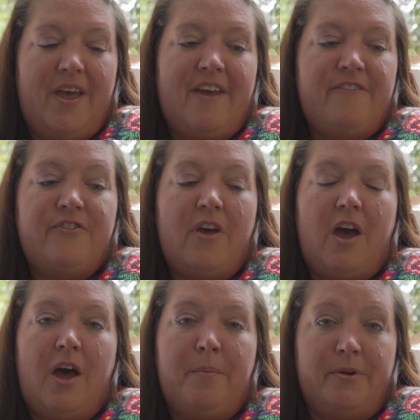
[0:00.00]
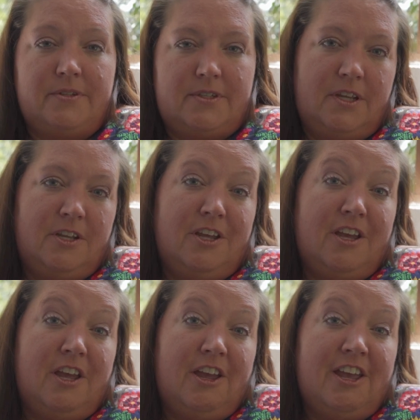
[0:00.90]
if a person
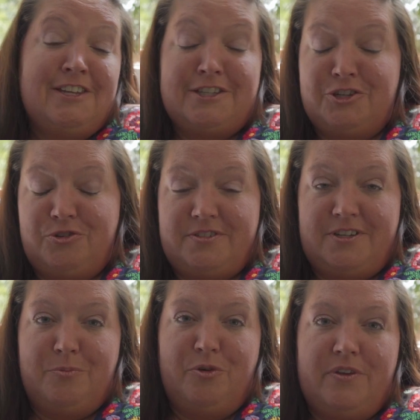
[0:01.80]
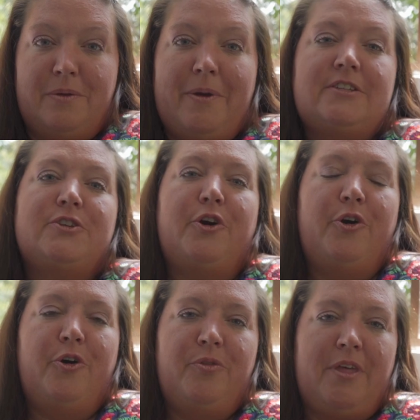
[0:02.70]
is interested in moving to
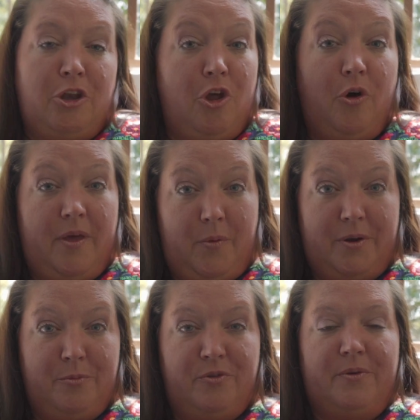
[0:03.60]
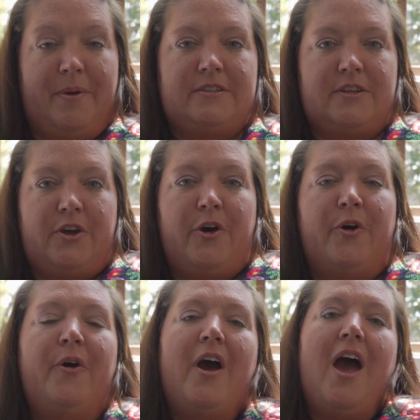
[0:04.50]
Mexico, they know they want to move to Mexico,